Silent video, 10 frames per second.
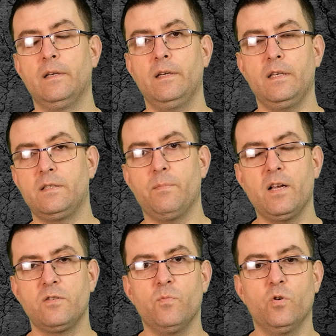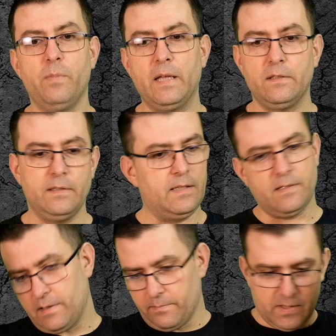It's much more better than
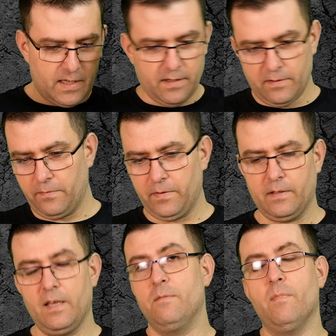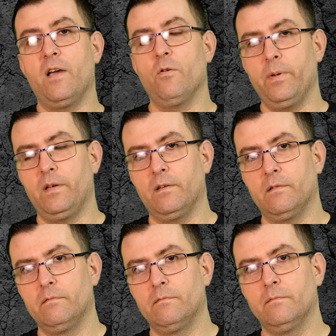some scientific, in my opinion.
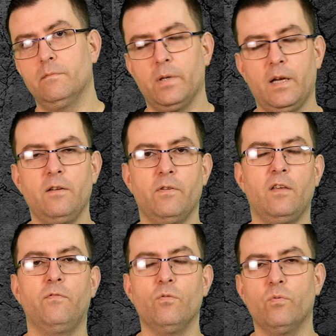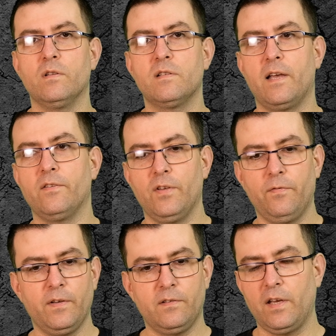But anyway, if you want
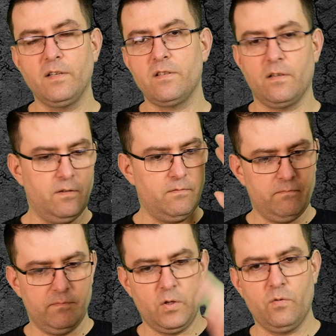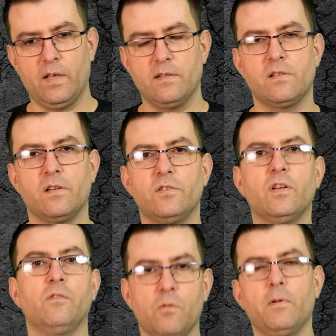scientific things, you know, you can search
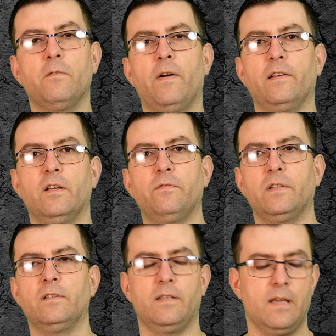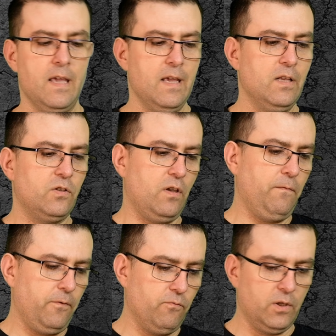and you will find definitely. So
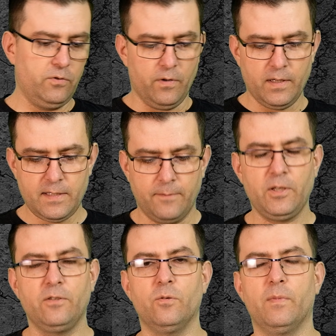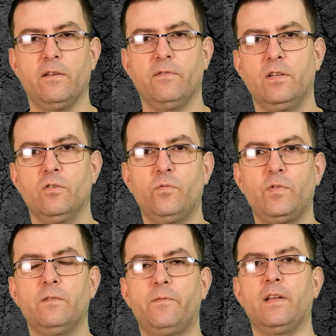if you want to add something to my video,
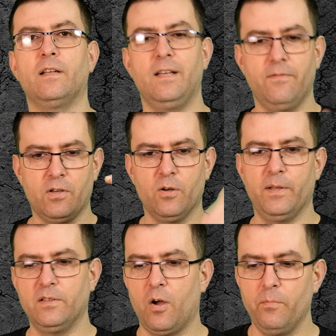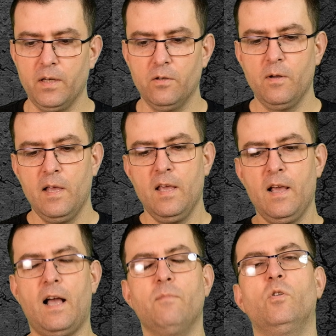feel free and leave a comment down below.
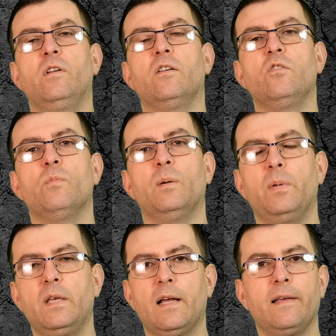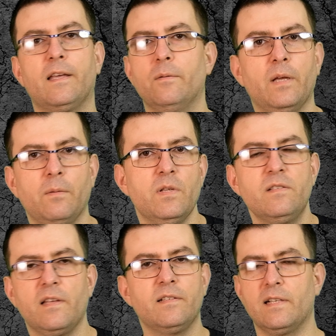I'm only a human being, I can make
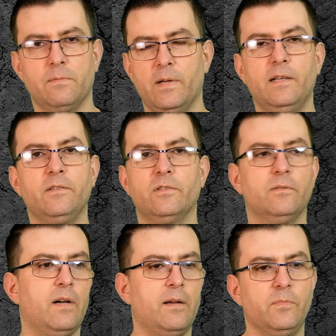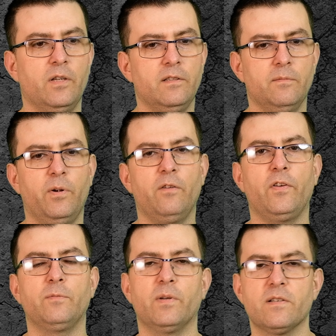mistakes as well, you know, I'm not a
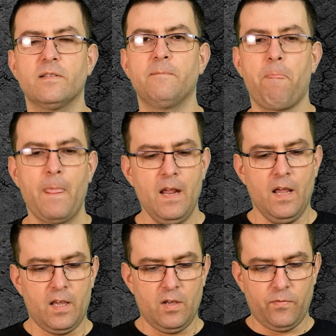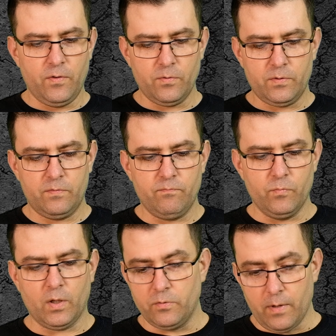perfect person. If you
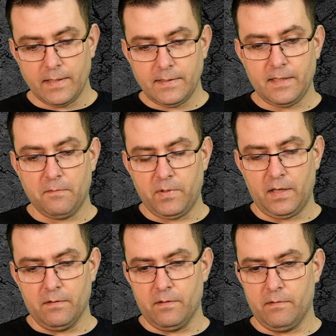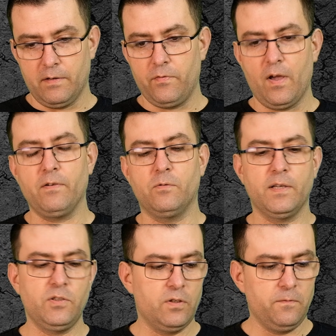want to ask something or if you have a
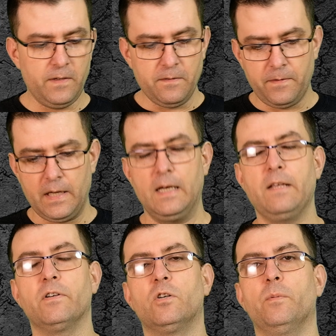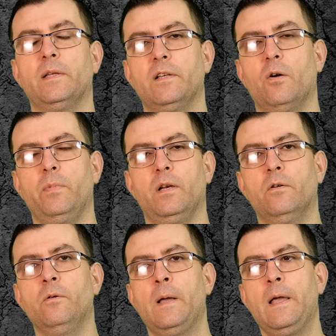question, feel free and leave a comment down below.